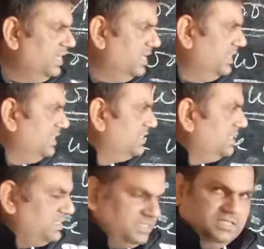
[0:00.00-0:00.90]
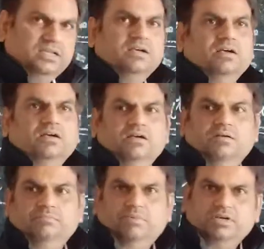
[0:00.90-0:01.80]
This is
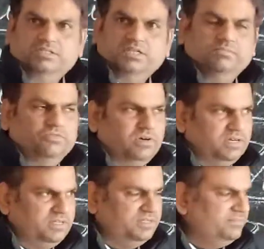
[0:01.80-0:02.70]
positive work.